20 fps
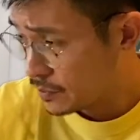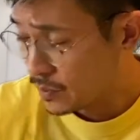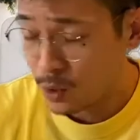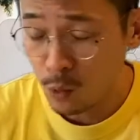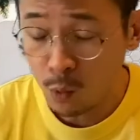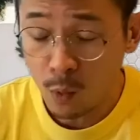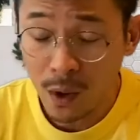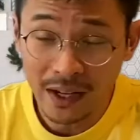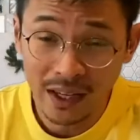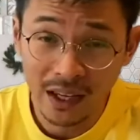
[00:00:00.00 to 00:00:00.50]

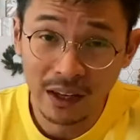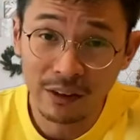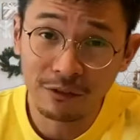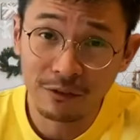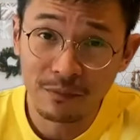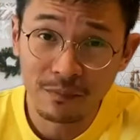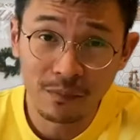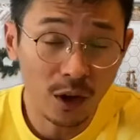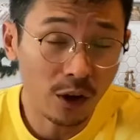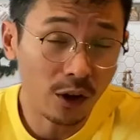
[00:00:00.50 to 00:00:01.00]
what
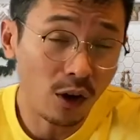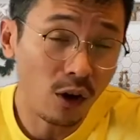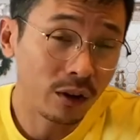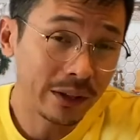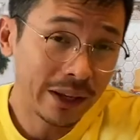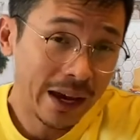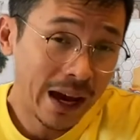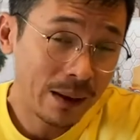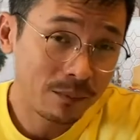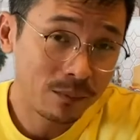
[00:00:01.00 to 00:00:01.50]
if not all
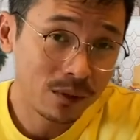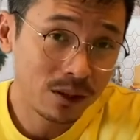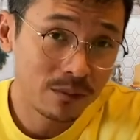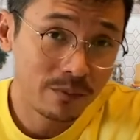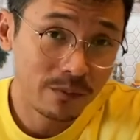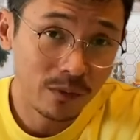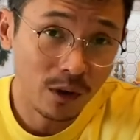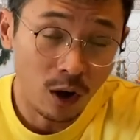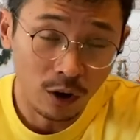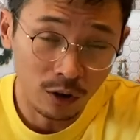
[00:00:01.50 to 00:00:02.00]
the apps
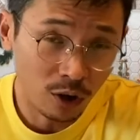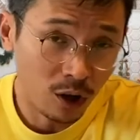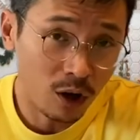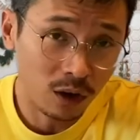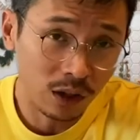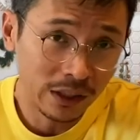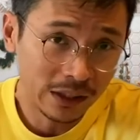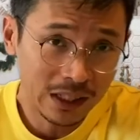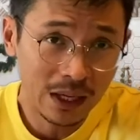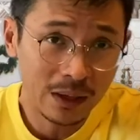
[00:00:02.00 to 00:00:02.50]
or not
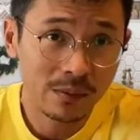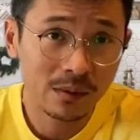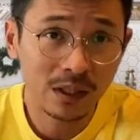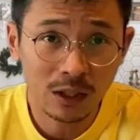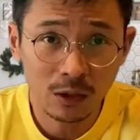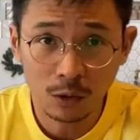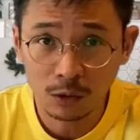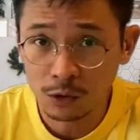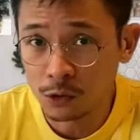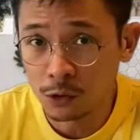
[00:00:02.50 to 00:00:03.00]
all the games
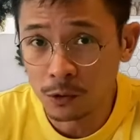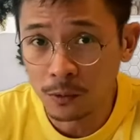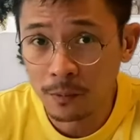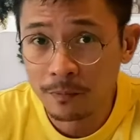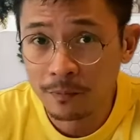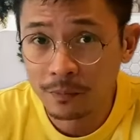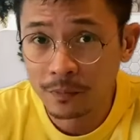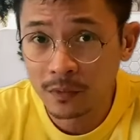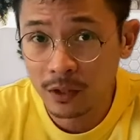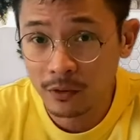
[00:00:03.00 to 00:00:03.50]
can go through,
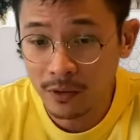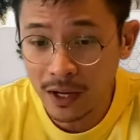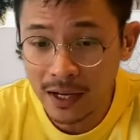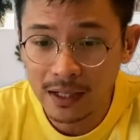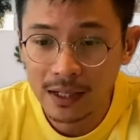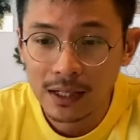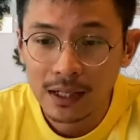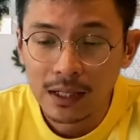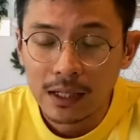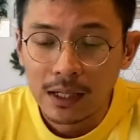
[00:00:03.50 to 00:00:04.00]

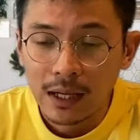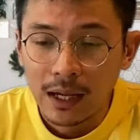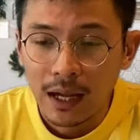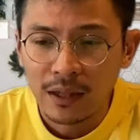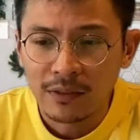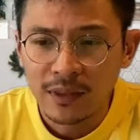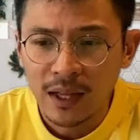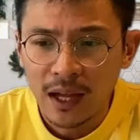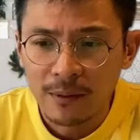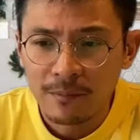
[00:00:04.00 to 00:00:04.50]
right?
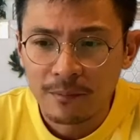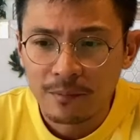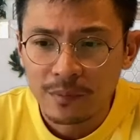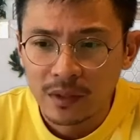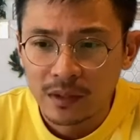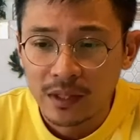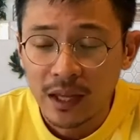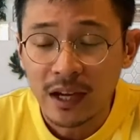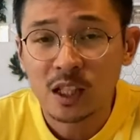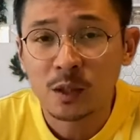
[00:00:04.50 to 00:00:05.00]
And then
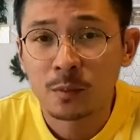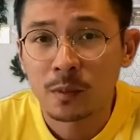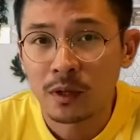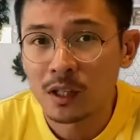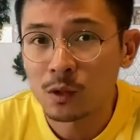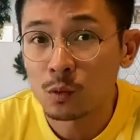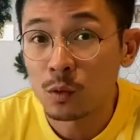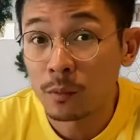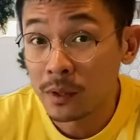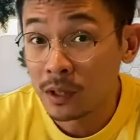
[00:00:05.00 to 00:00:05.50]
the
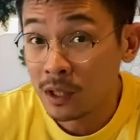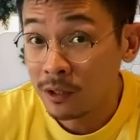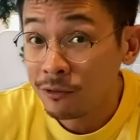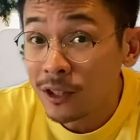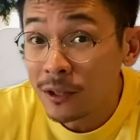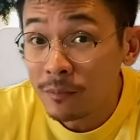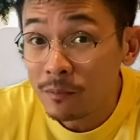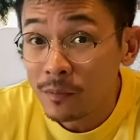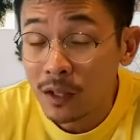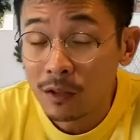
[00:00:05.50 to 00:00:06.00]
experience will be
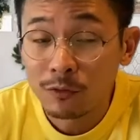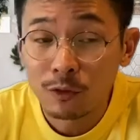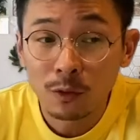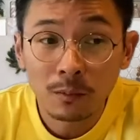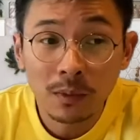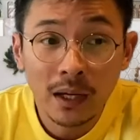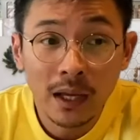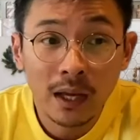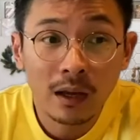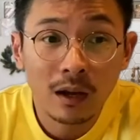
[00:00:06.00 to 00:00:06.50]
different. If you
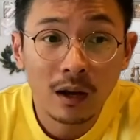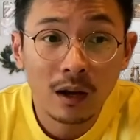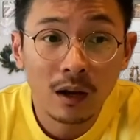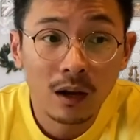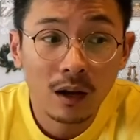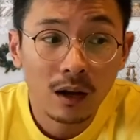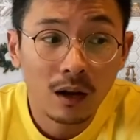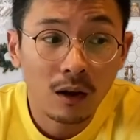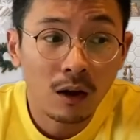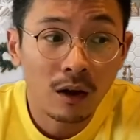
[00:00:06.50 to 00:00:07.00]
play
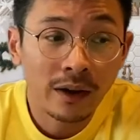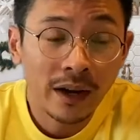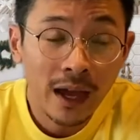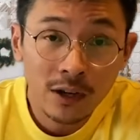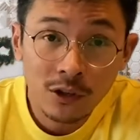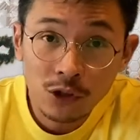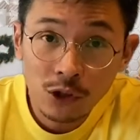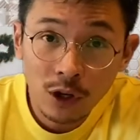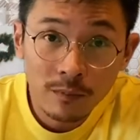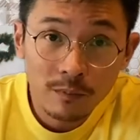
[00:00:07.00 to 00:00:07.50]
on
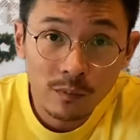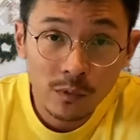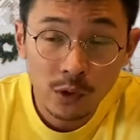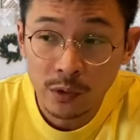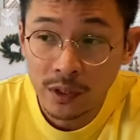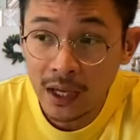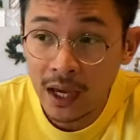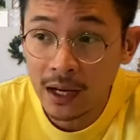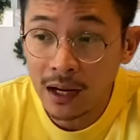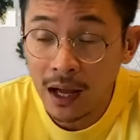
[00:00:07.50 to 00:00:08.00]
Android,
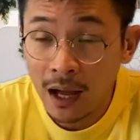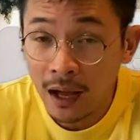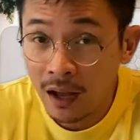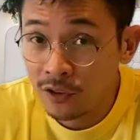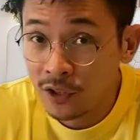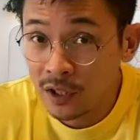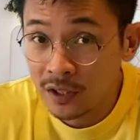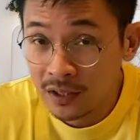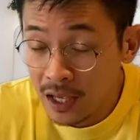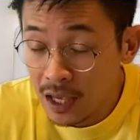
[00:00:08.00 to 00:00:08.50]
you get
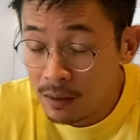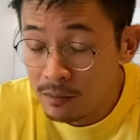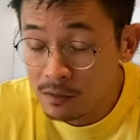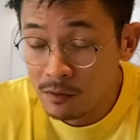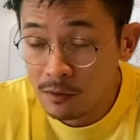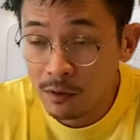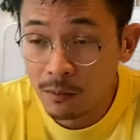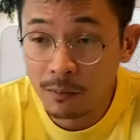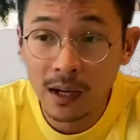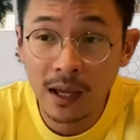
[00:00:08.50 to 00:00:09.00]
100 games.
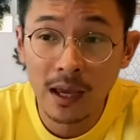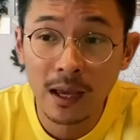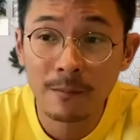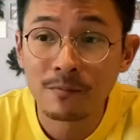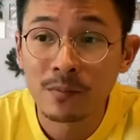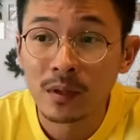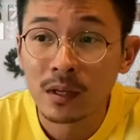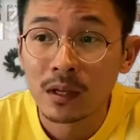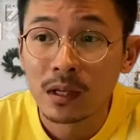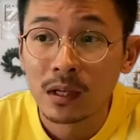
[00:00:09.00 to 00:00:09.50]
If you
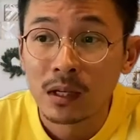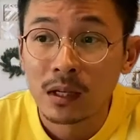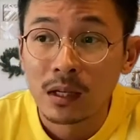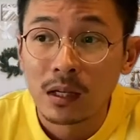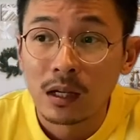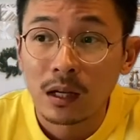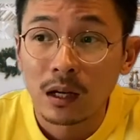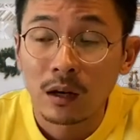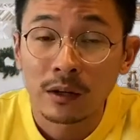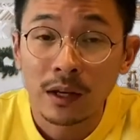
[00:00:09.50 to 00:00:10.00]
play
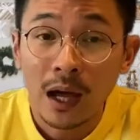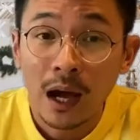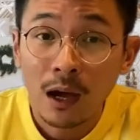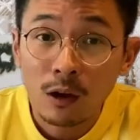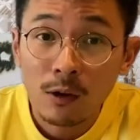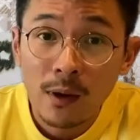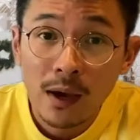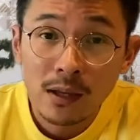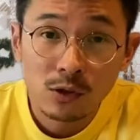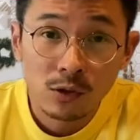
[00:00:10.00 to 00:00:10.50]
on
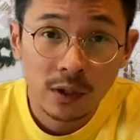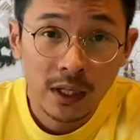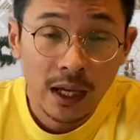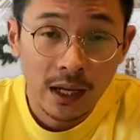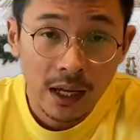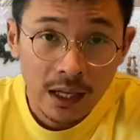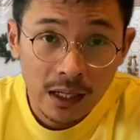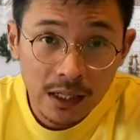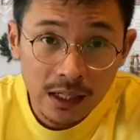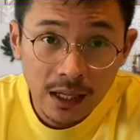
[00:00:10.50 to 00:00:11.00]
iOS, you
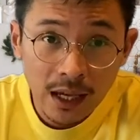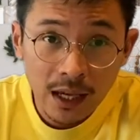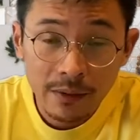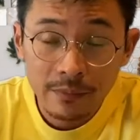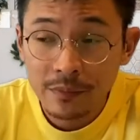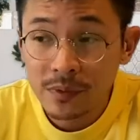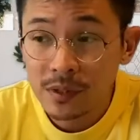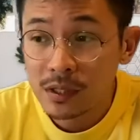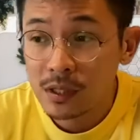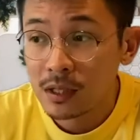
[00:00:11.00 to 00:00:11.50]
get 80
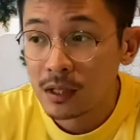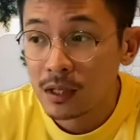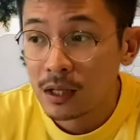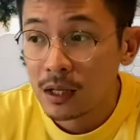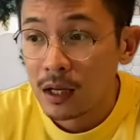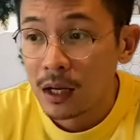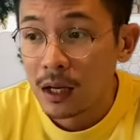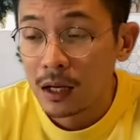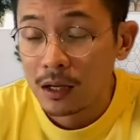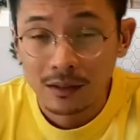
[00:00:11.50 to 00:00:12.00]
games,
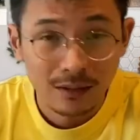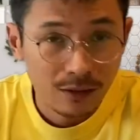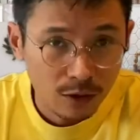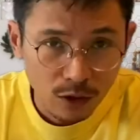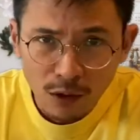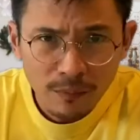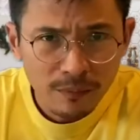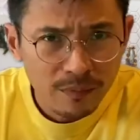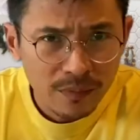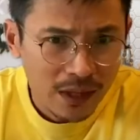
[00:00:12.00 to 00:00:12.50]

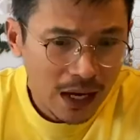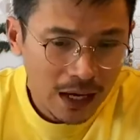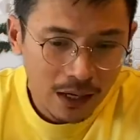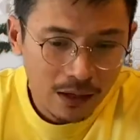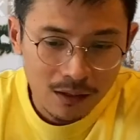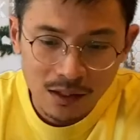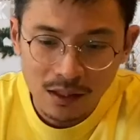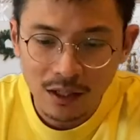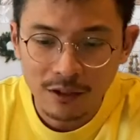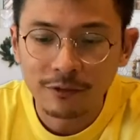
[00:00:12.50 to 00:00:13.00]
that kind
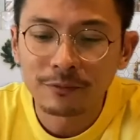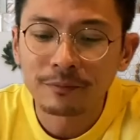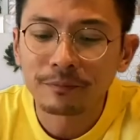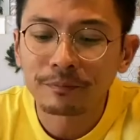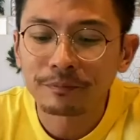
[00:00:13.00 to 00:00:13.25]
of stuff.